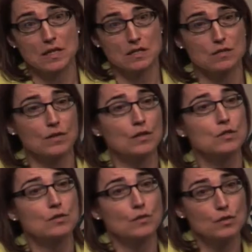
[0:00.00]
against
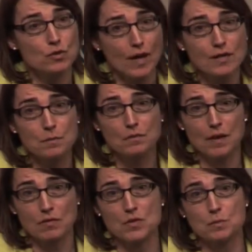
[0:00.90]
civilians, if you're trying to
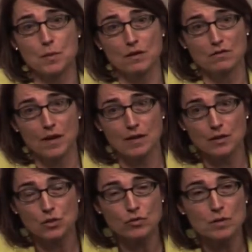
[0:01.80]
prevent the spread of violent
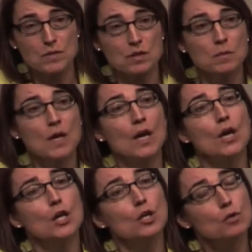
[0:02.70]
extremism,
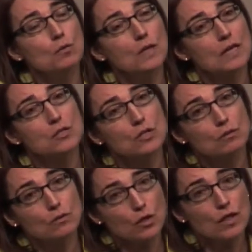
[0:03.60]
you need to
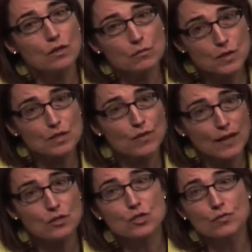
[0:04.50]
look at the risk
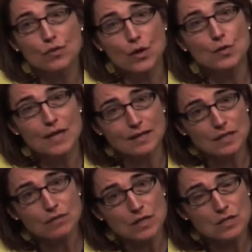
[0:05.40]
factors for those
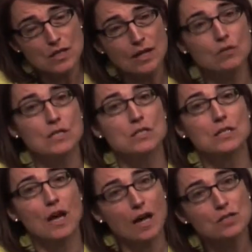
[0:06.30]
activities, and you need to
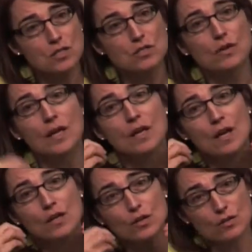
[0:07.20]
concentrate
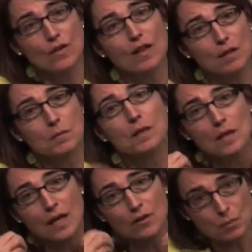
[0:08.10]
your development
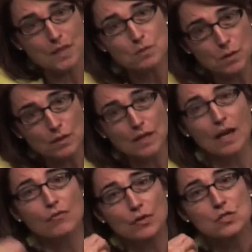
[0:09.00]
and your peace-building
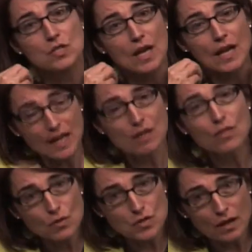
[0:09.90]
efforts in
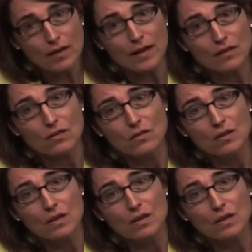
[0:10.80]
those areas.